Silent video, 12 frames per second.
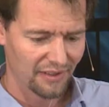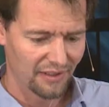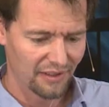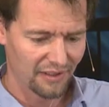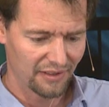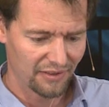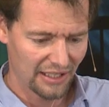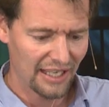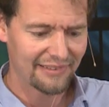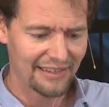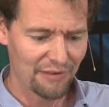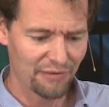uh, to the
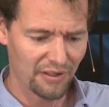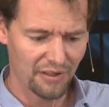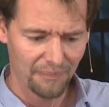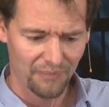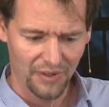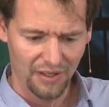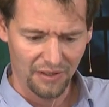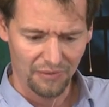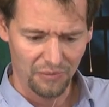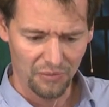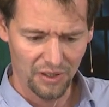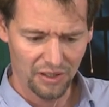next level,
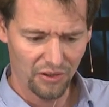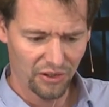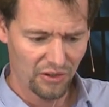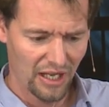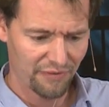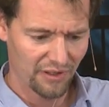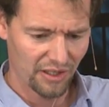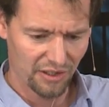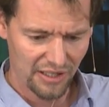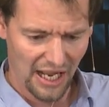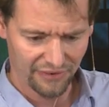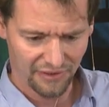we are going to have another
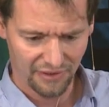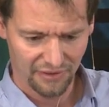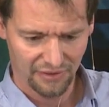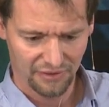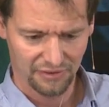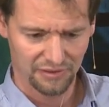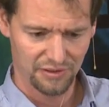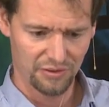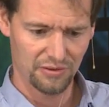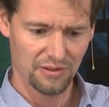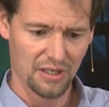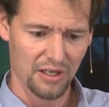task
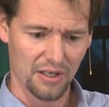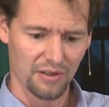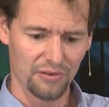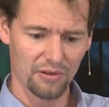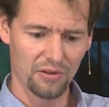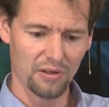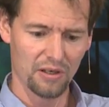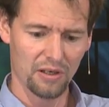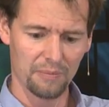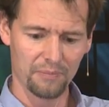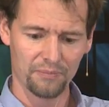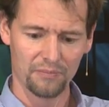too. So
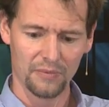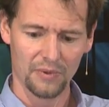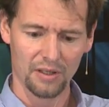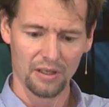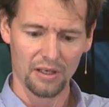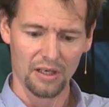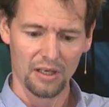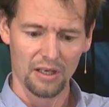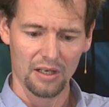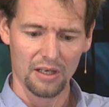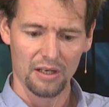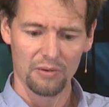um,
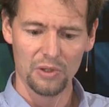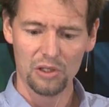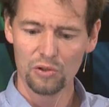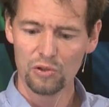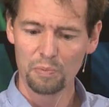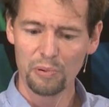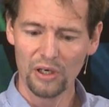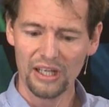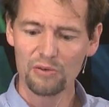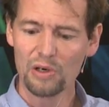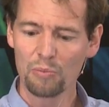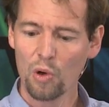we go to
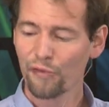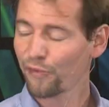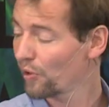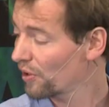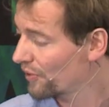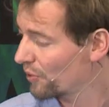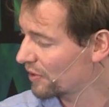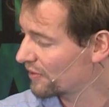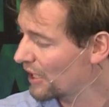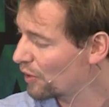polyhedra morpher. So instead